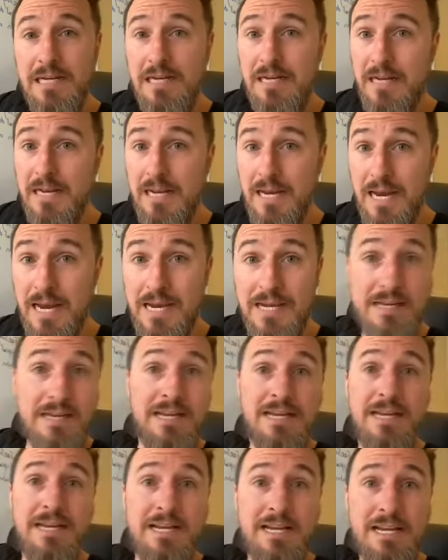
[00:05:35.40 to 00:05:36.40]

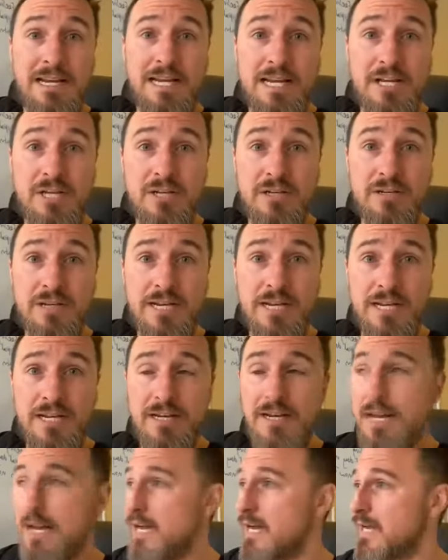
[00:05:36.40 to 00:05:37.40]
hey, in
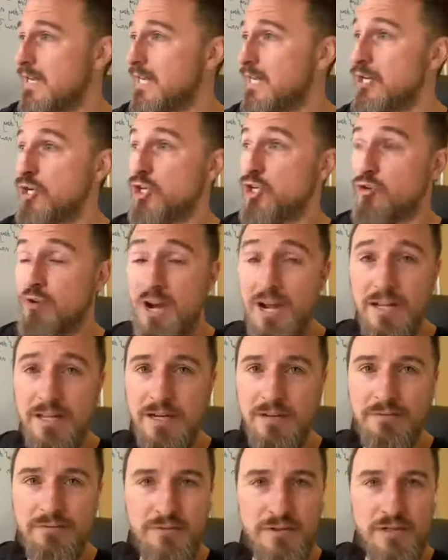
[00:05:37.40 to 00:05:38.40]

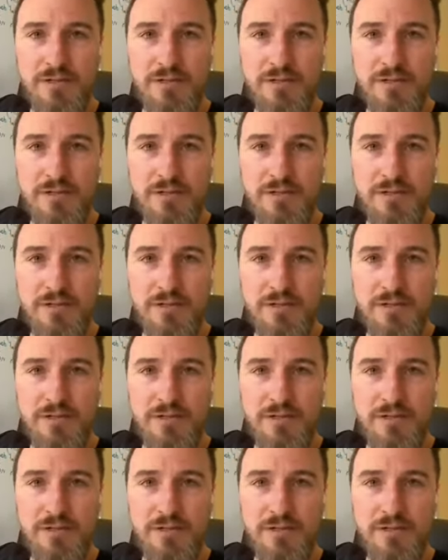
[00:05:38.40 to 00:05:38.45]
Australia,